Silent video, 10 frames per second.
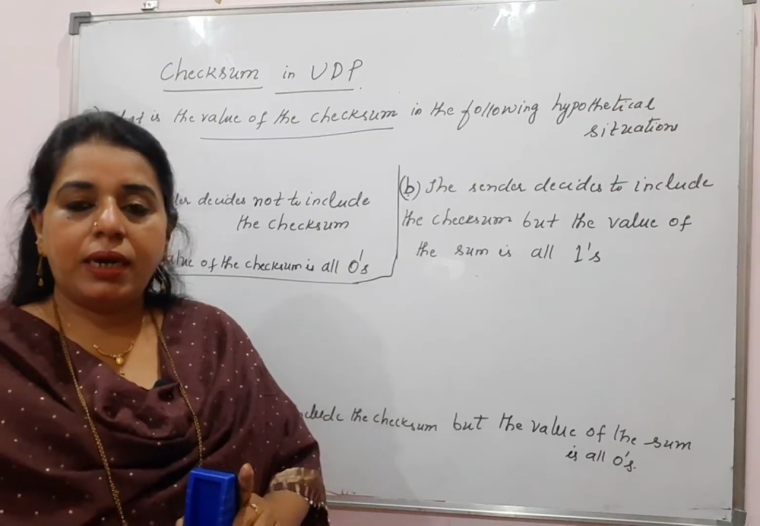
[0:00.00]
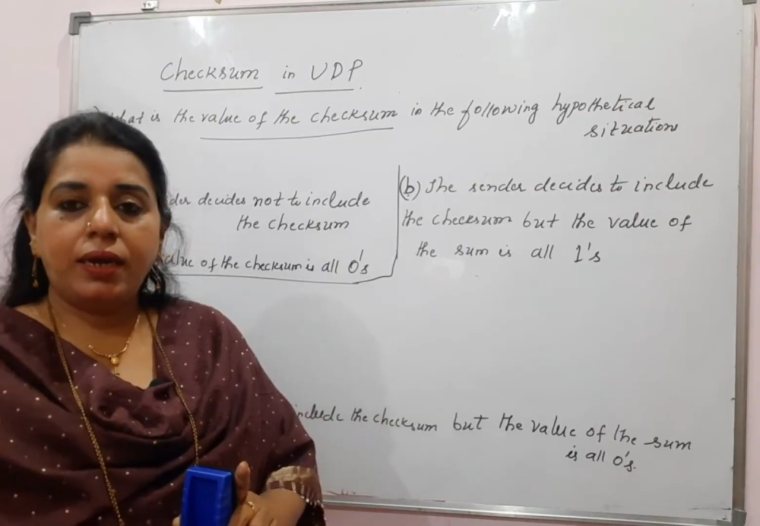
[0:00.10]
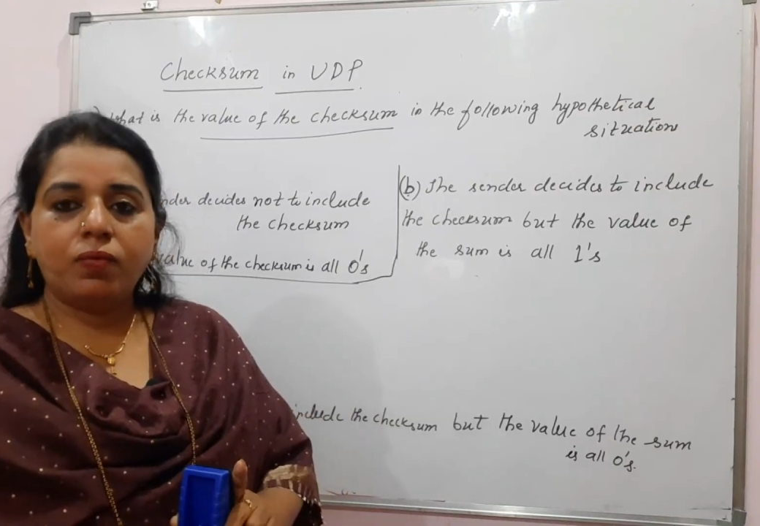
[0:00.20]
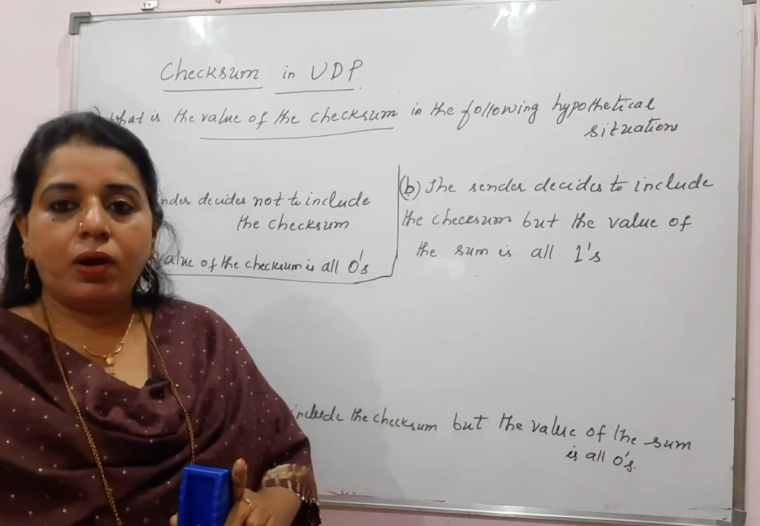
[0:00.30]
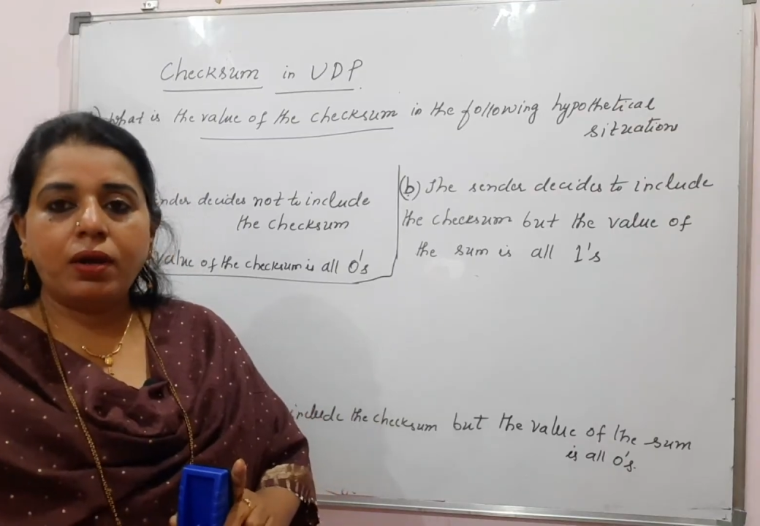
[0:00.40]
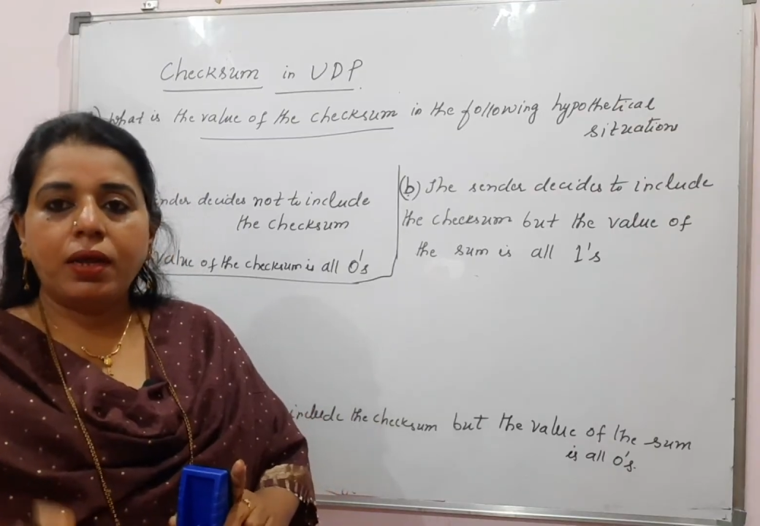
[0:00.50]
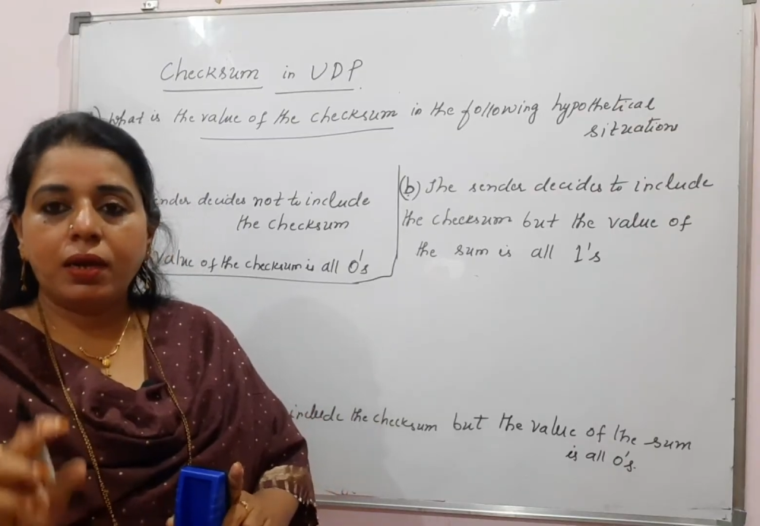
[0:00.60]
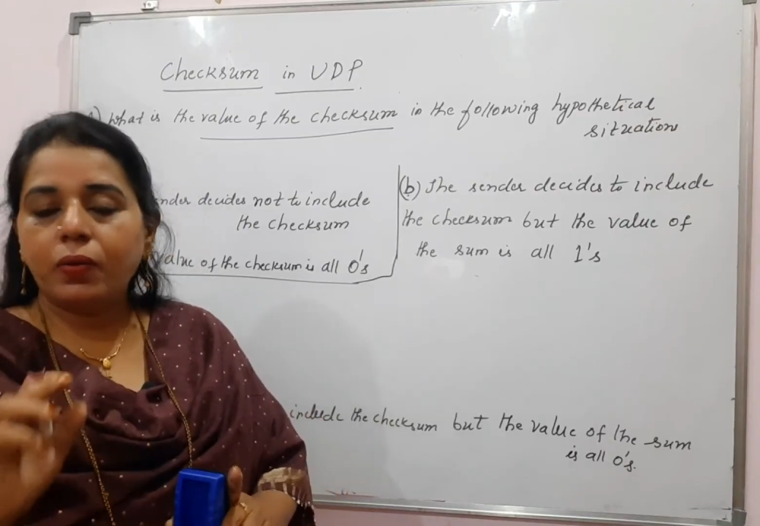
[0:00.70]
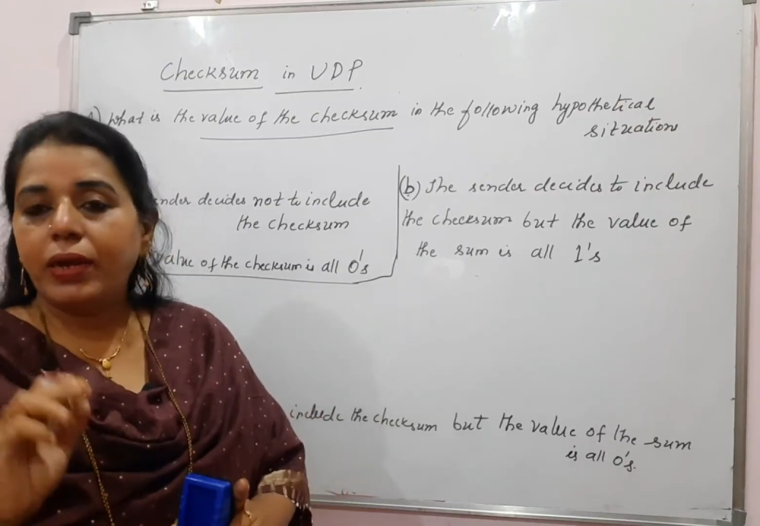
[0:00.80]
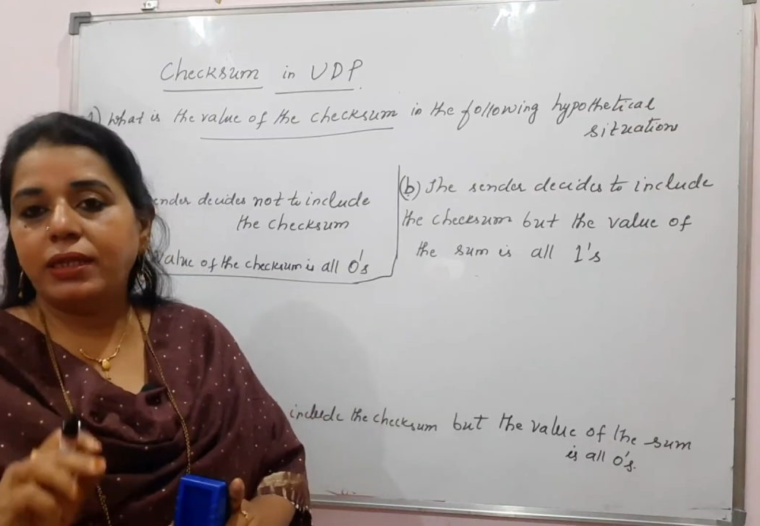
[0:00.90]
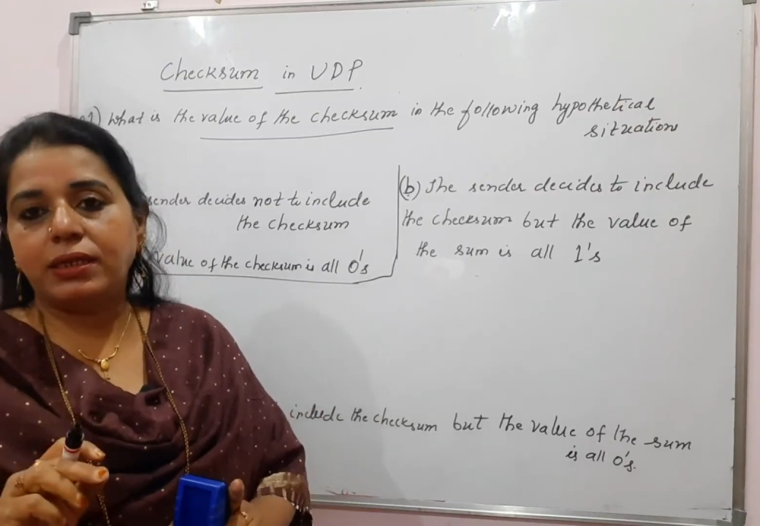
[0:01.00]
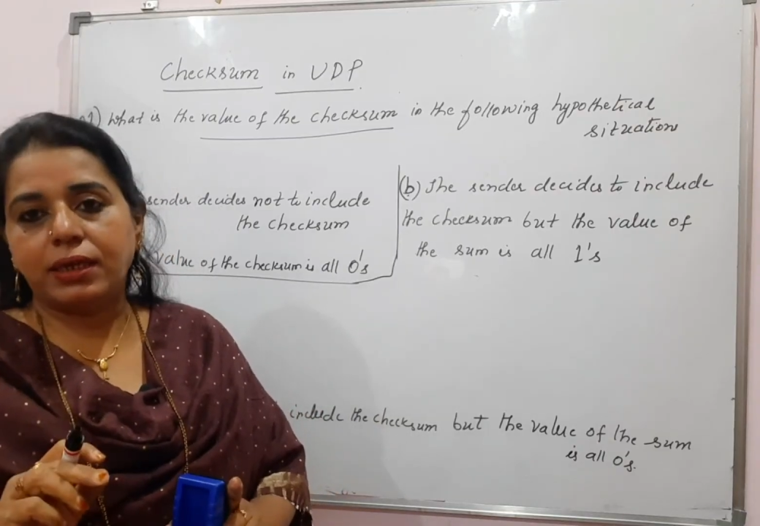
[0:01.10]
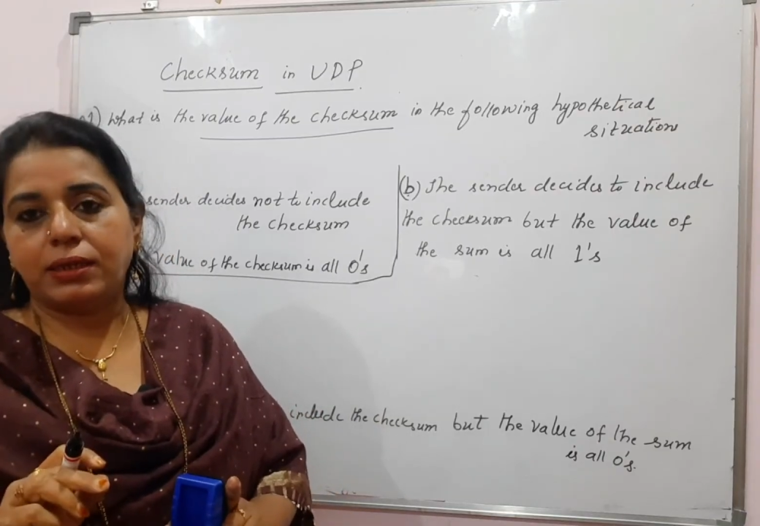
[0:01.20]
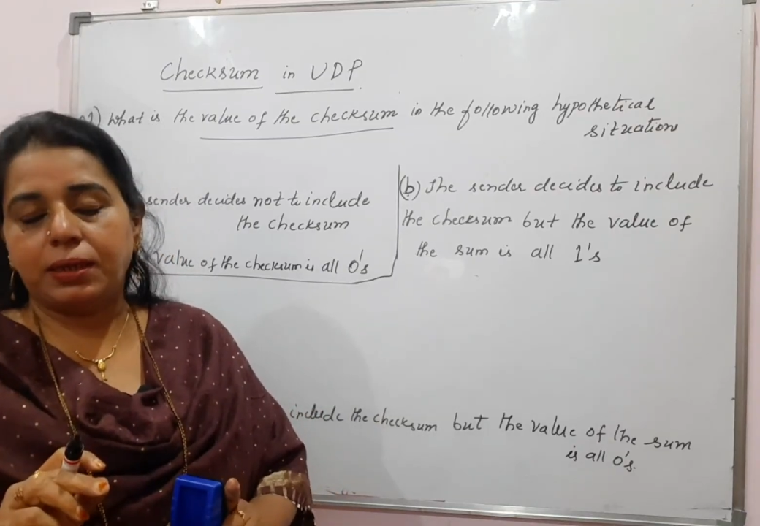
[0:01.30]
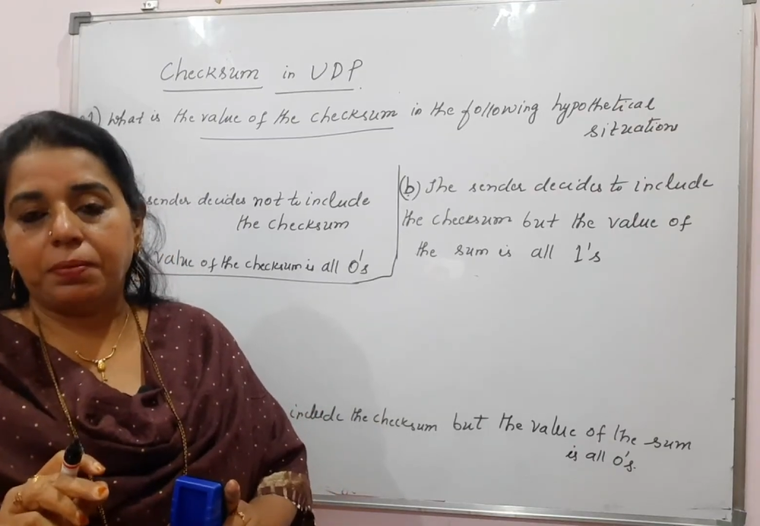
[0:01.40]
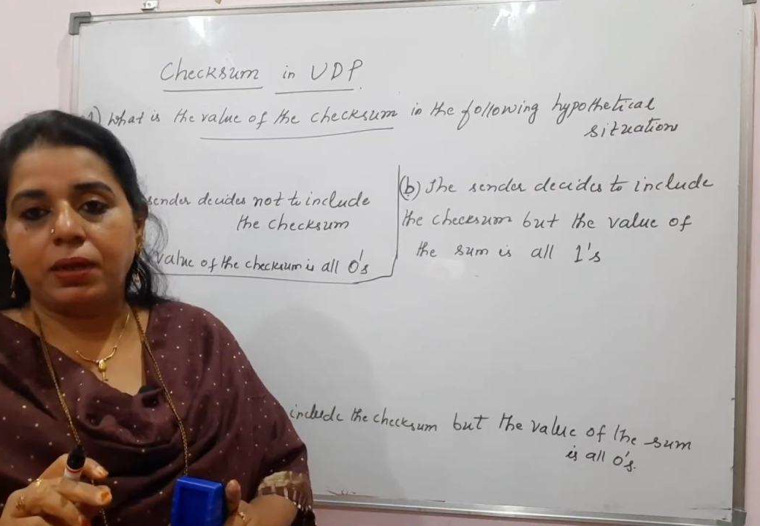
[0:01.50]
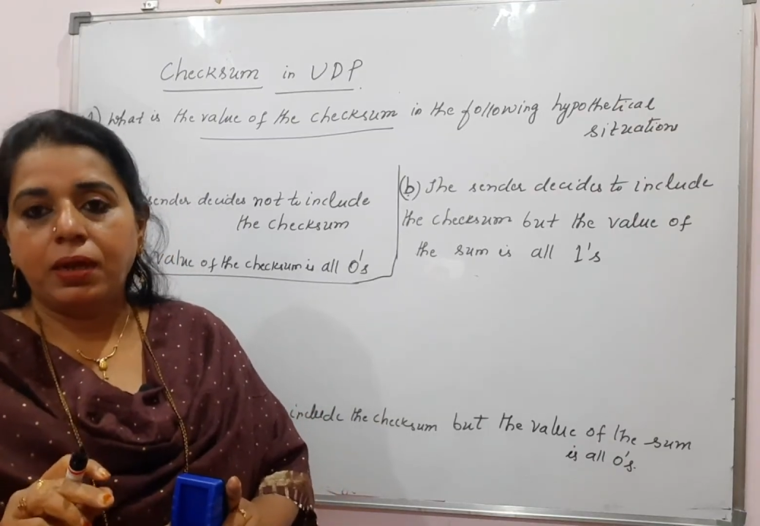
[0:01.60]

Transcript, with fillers: in what? Including the checksum.